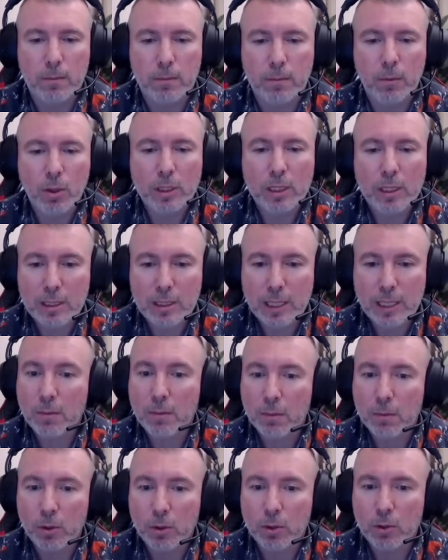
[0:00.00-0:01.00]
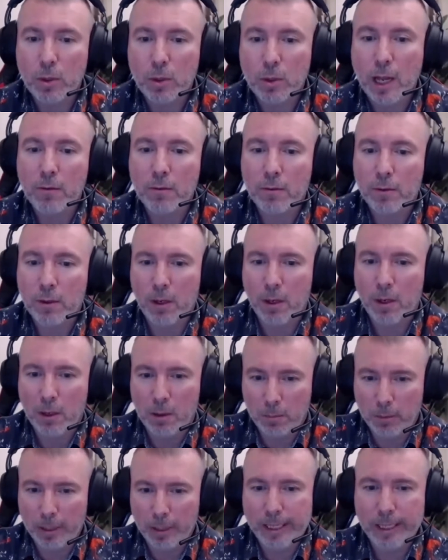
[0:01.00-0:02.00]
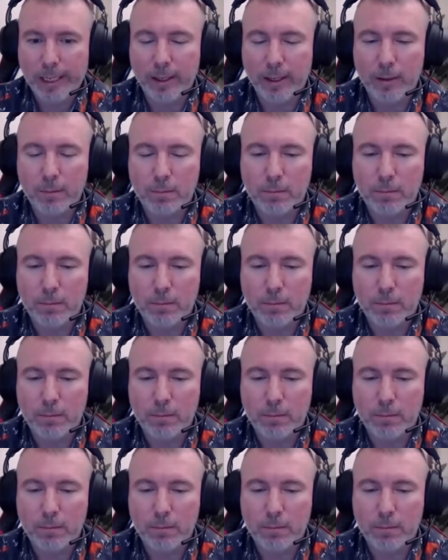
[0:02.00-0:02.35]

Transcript: What is that, what you have bring in?